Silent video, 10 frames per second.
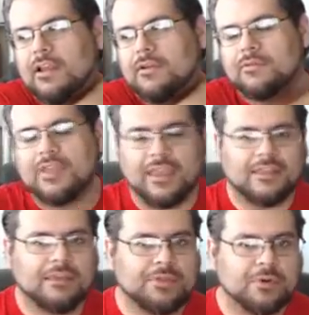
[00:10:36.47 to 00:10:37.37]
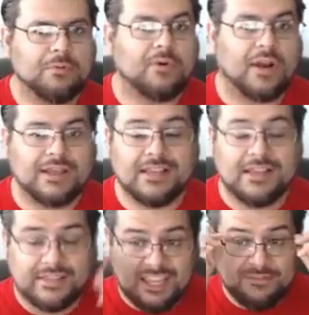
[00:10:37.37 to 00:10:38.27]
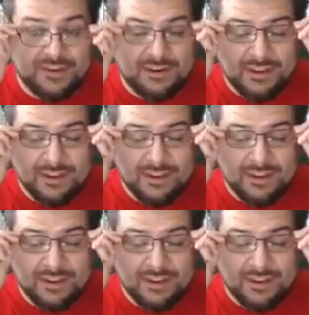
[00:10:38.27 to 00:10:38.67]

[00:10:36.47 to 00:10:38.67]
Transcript: taking them through a process. Even